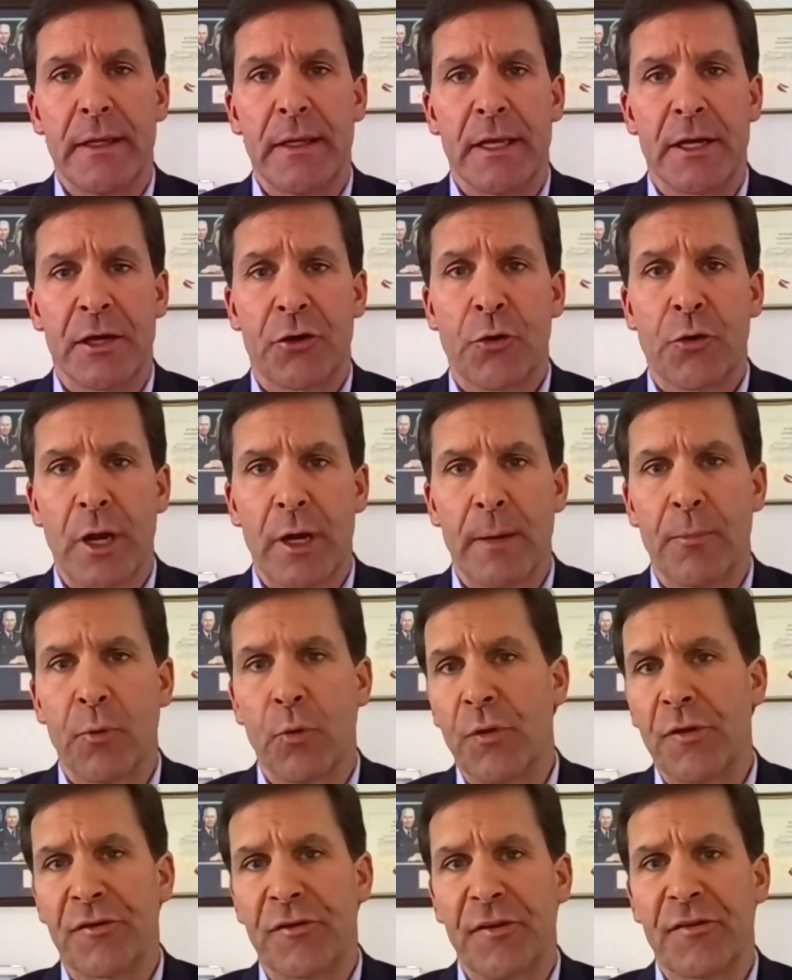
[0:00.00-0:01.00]
incredible
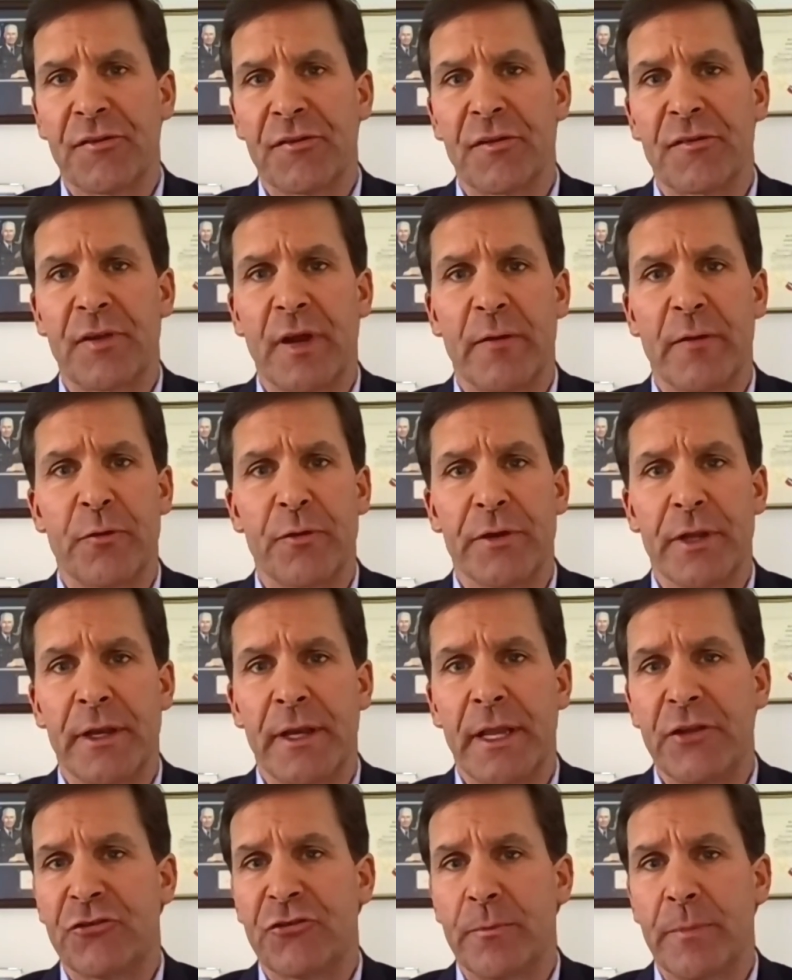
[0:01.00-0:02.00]
resistance effort,
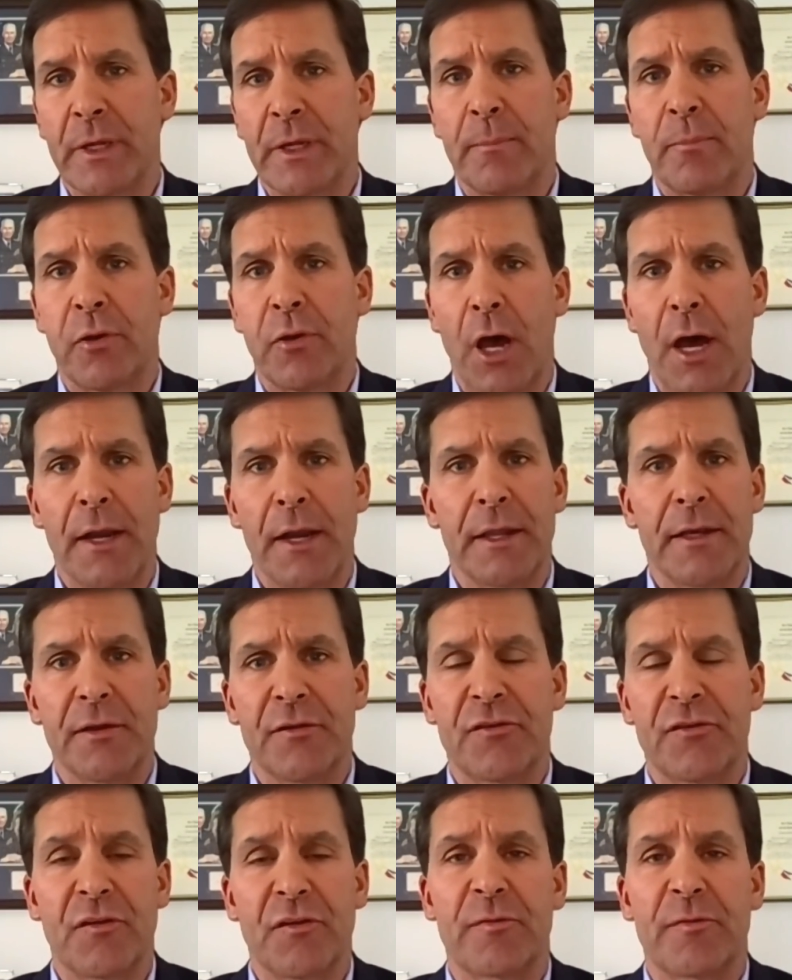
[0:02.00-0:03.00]
and they should be applauded.
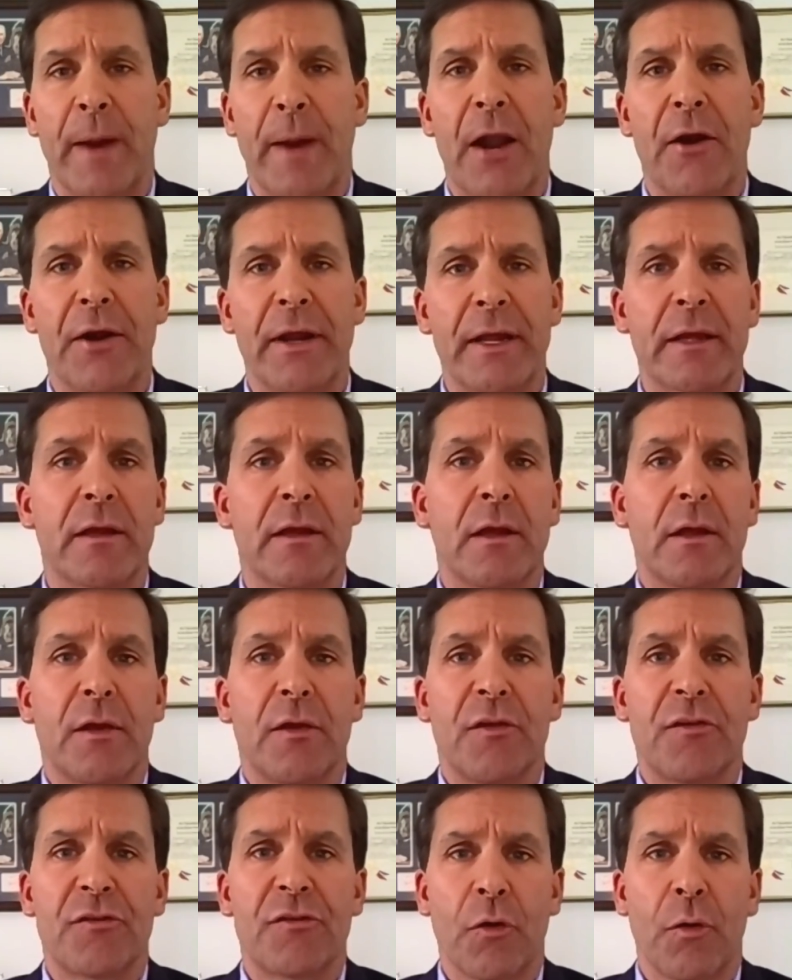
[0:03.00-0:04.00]
It's inspiring.
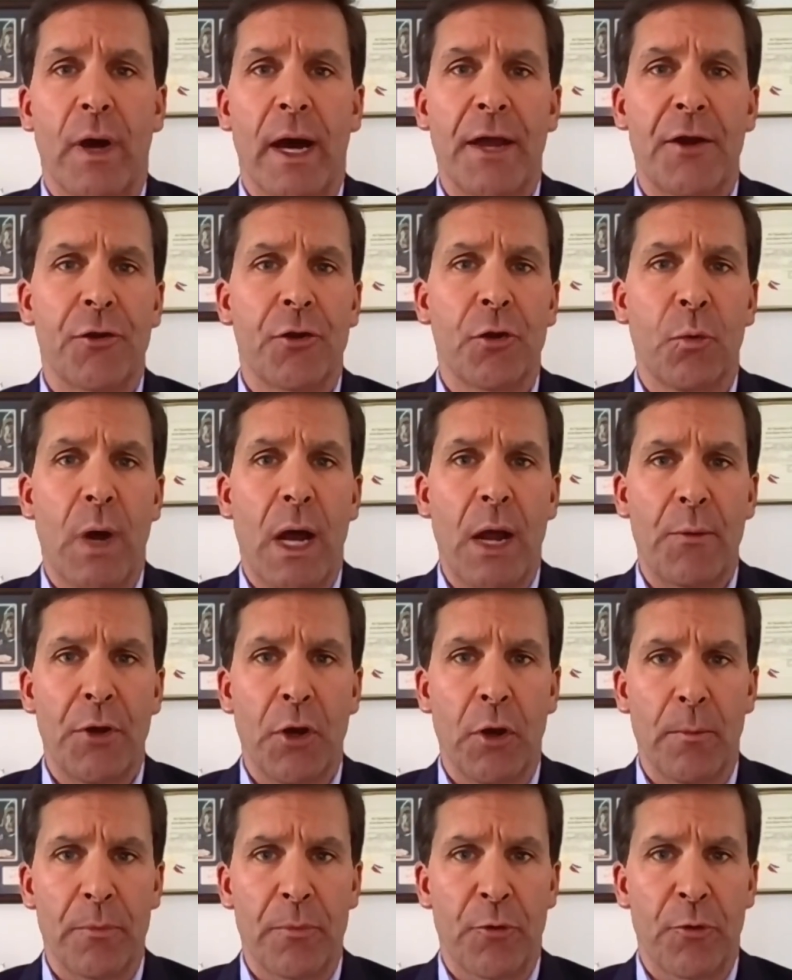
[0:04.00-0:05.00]
So I don't know why we
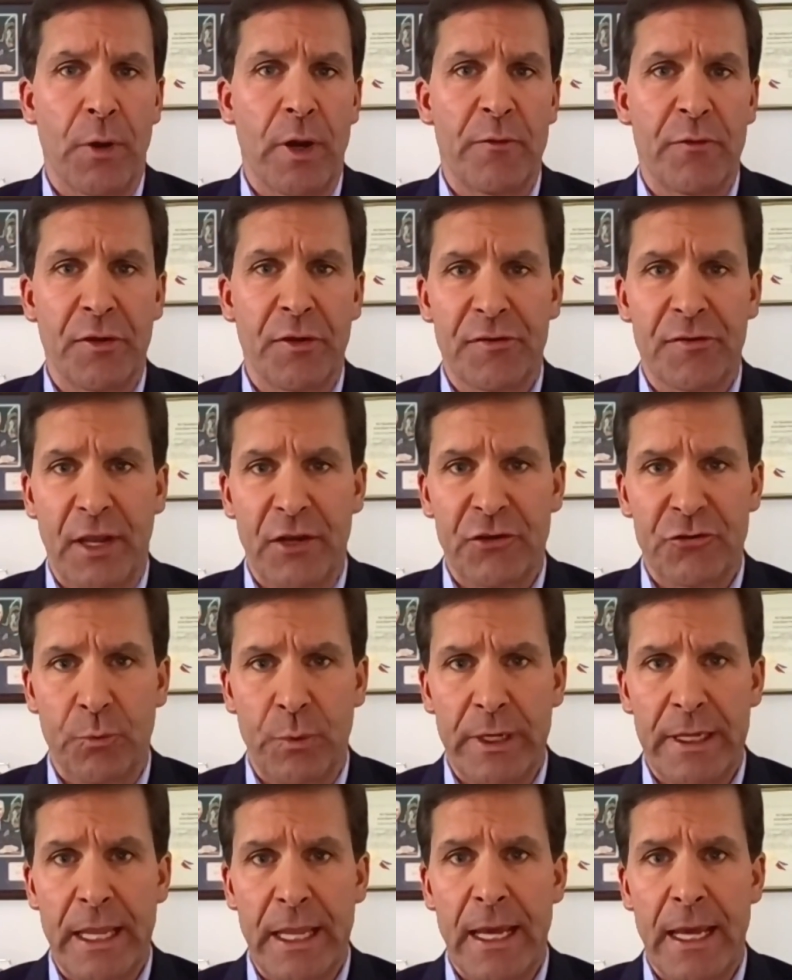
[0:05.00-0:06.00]
don't throw every sanction
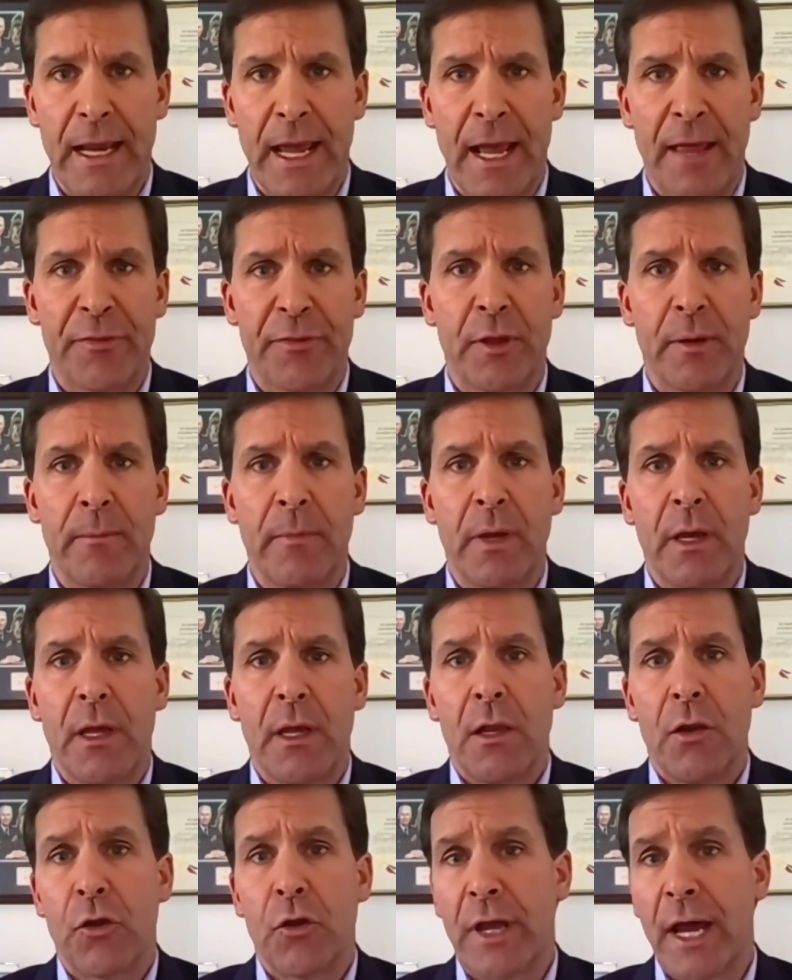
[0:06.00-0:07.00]
we can at them.
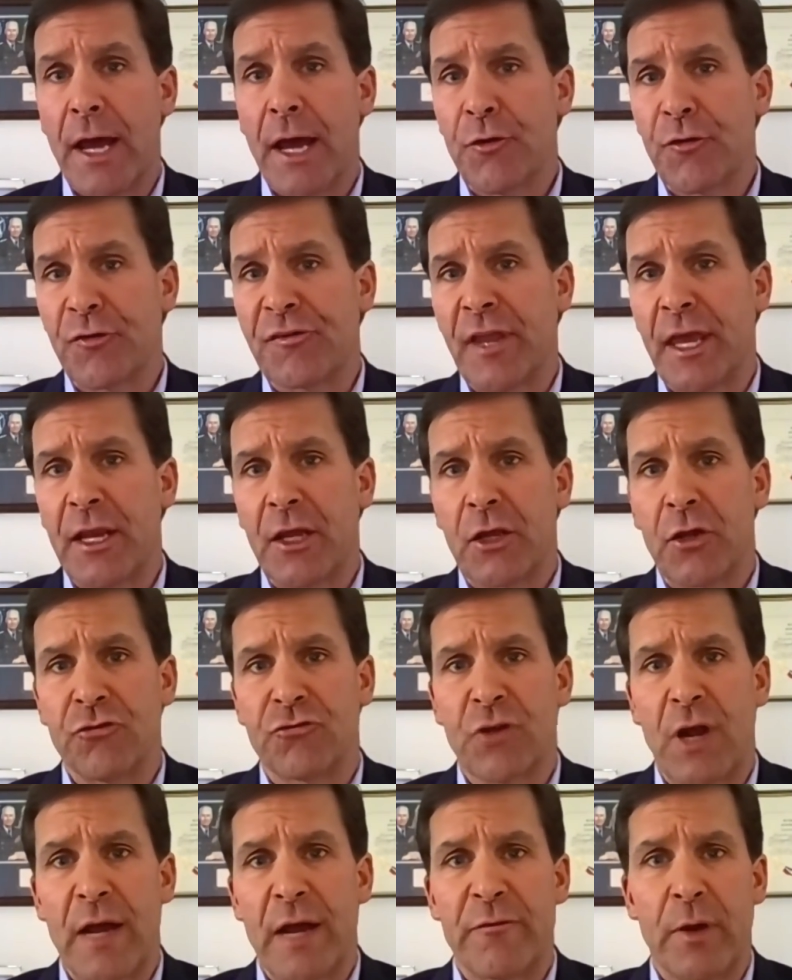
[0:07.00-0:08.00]
Look, I understand it could
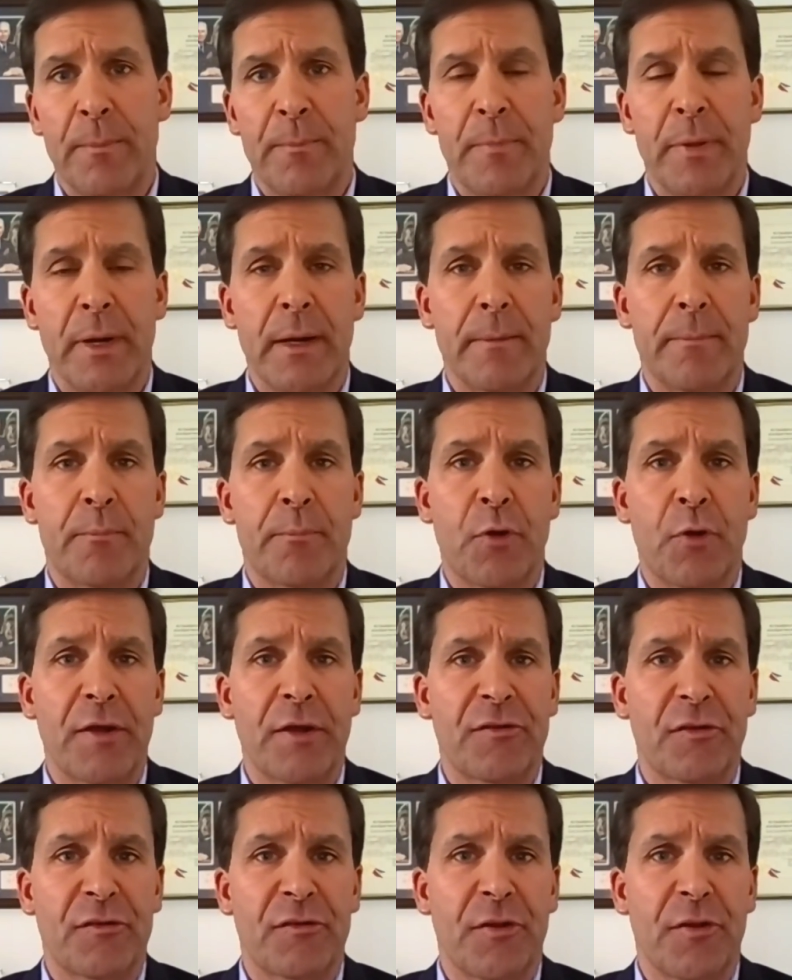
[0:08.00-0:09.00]
drive up
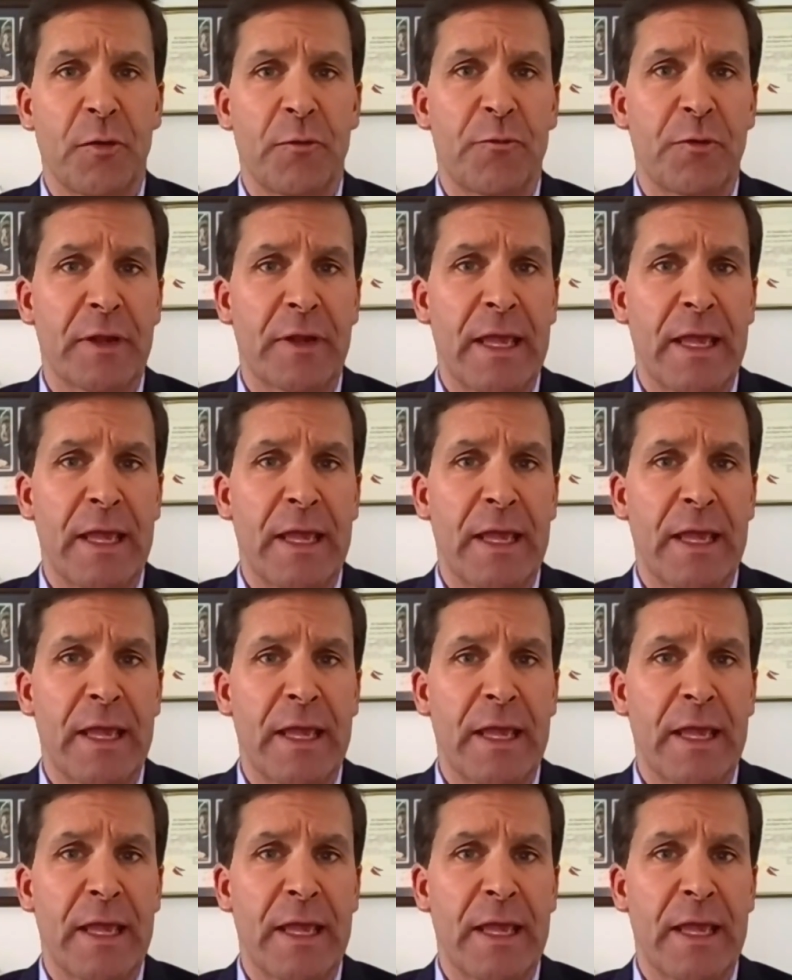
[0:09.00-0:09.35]
prices here for